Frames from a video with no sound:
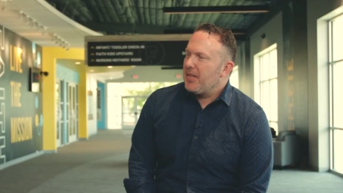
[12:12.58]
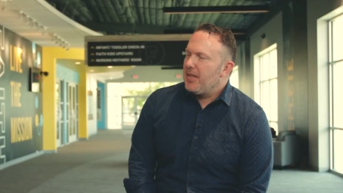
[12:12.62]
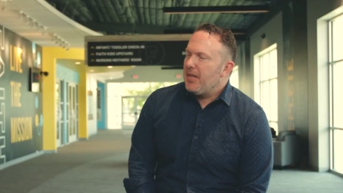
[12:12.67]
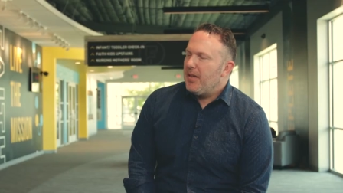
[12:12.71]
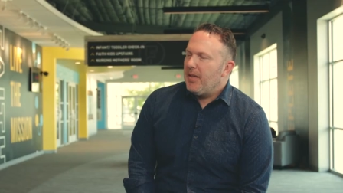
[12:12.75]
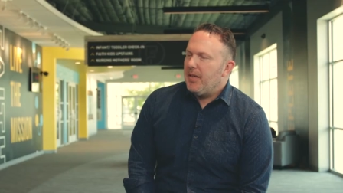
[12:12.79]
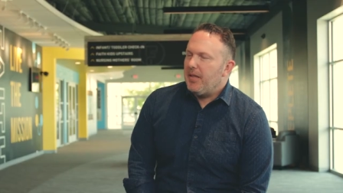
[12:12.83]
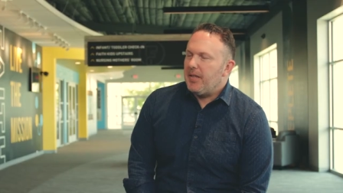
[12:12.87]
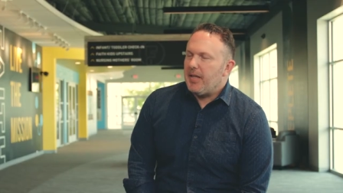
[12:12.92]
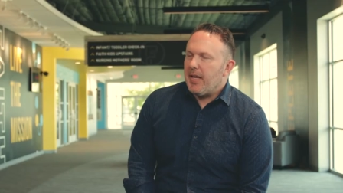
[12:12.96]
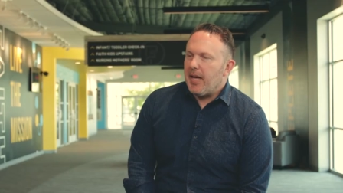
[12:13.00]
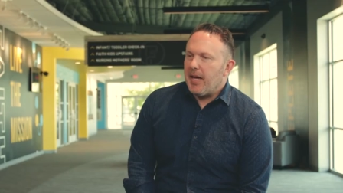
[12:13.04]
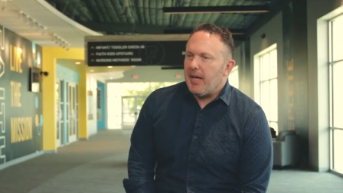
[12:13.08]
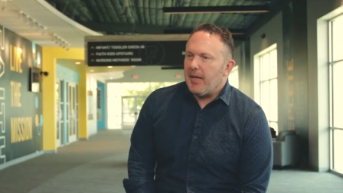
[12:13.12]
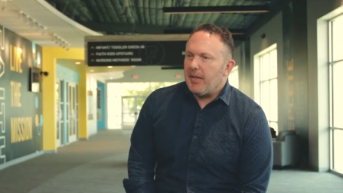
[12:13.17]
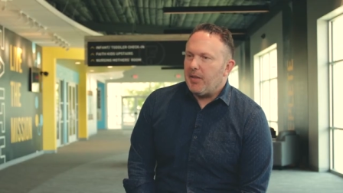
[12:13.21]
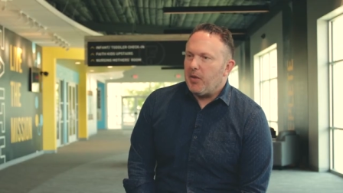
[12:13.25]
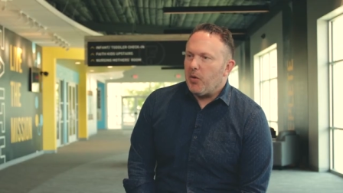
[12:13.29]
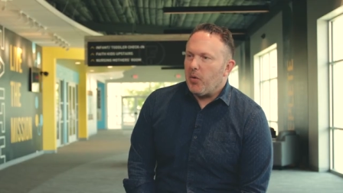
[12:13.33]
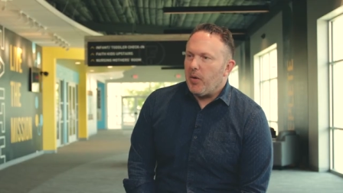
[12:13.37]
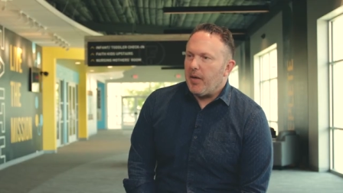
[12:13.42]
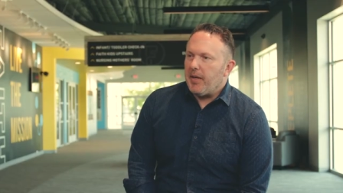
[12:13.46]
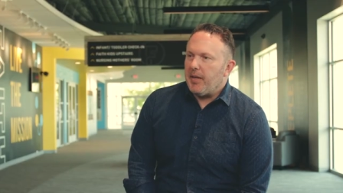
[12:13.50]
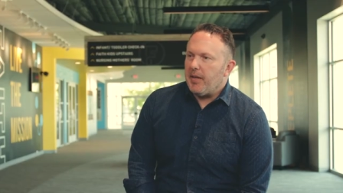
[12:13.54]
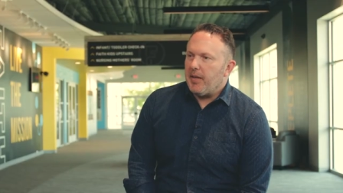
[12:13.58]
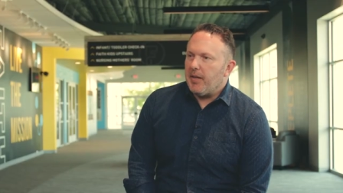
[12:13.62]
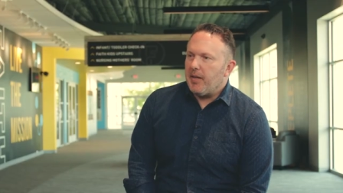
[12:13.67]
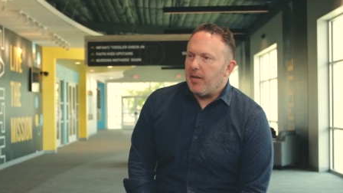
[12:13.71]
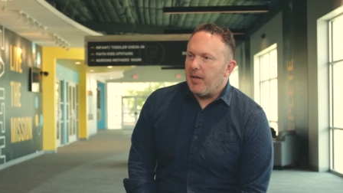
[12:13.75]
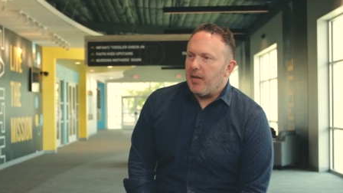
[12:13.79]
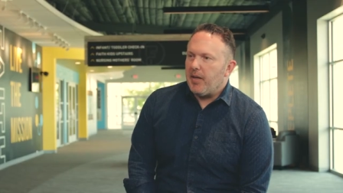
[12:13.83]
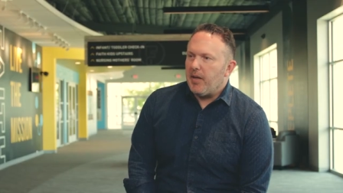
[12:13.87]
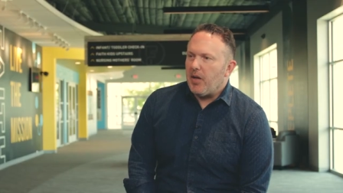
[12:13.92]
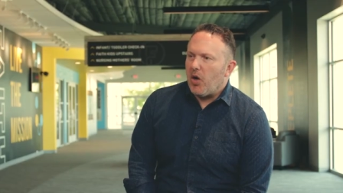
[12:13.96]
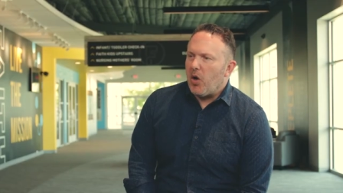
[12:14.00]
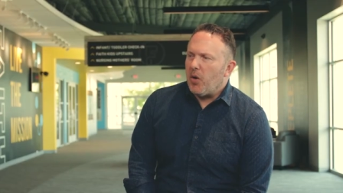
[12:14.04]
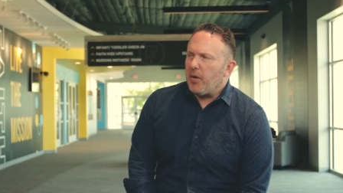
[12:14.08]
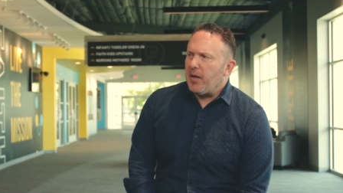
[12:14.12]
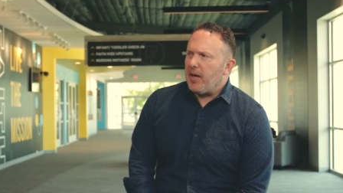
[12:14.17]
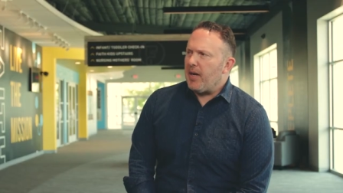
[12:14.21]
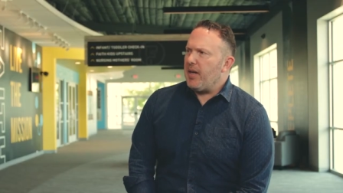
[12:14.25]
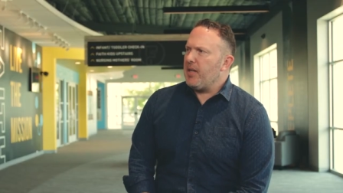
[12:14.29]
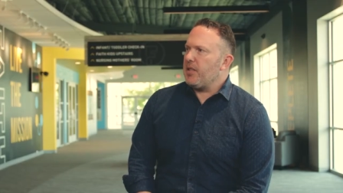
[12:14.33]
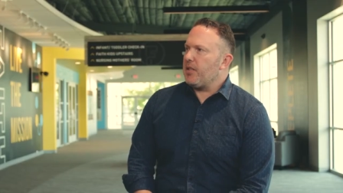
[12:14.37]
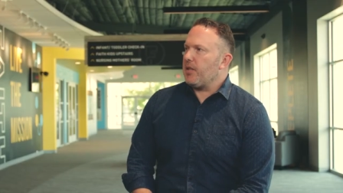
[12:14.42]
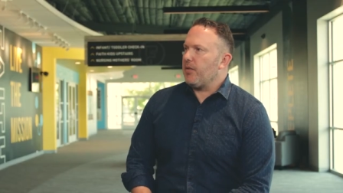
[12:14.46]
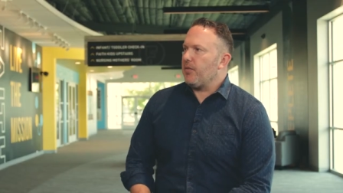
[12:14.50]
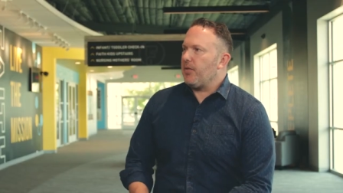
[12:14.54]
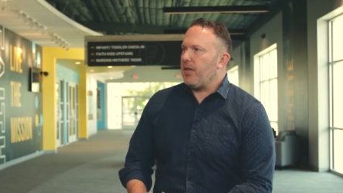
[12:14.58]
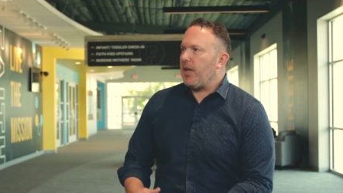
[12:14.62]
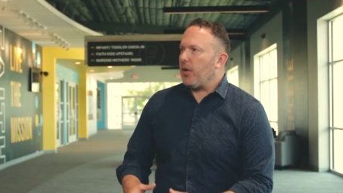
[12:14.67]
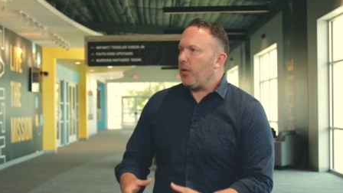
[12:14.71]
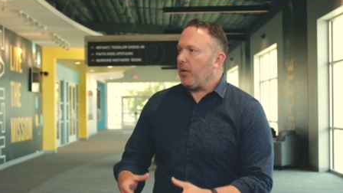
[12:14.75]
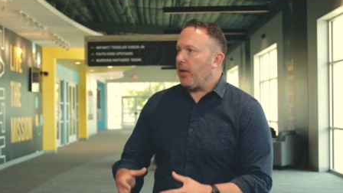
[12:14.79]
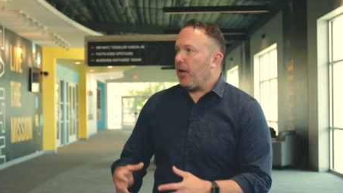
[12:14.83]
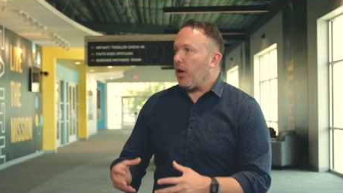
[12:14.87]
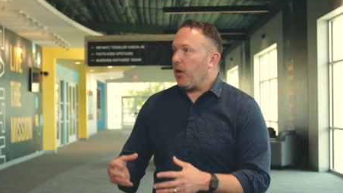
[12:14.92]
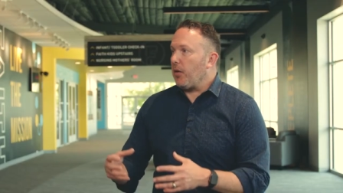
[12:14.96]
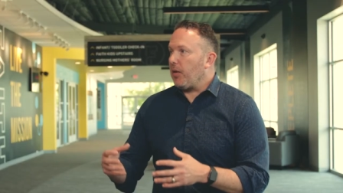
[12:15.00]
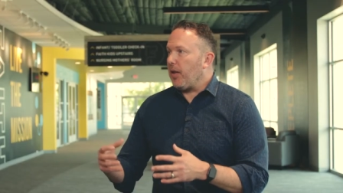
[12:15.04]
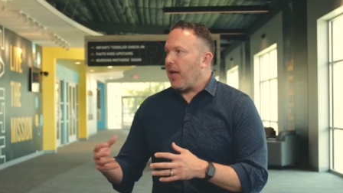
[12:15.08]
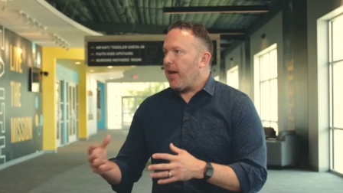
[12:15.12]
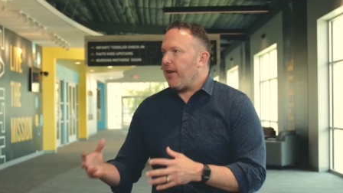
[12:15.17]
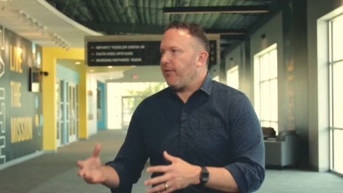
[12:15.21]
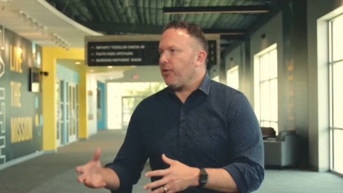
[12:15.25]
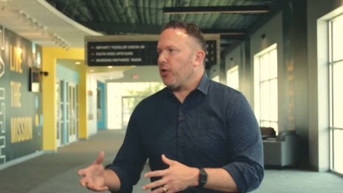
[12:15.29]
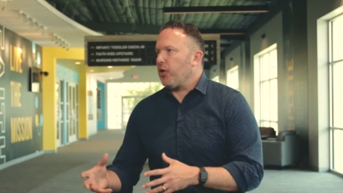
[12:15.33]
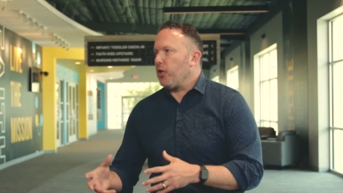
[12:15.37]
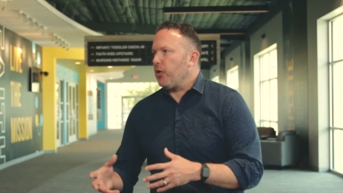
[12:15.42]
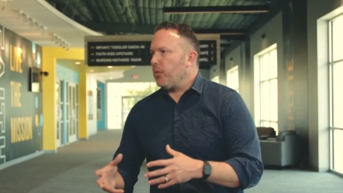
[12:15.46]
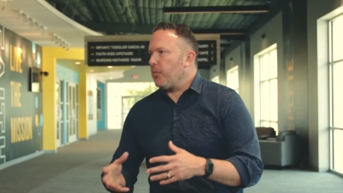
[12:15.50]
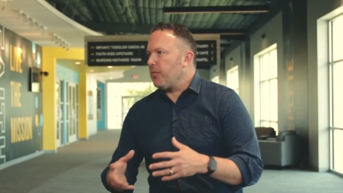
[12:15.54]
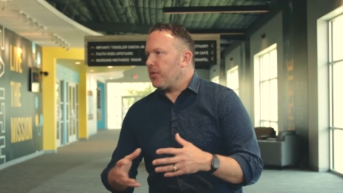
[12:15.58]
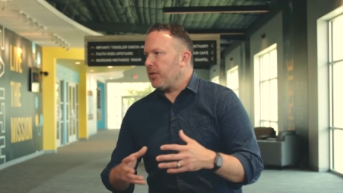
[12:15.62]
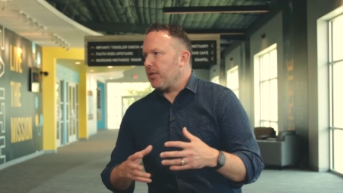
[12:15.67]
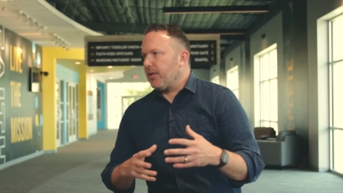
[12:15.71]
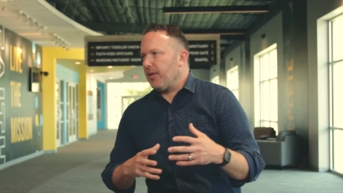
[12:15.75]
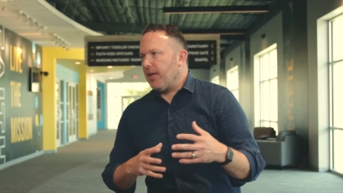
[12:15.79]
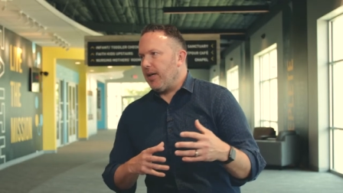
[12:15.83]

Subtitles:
Yeah, it created all kinds of not only our life groups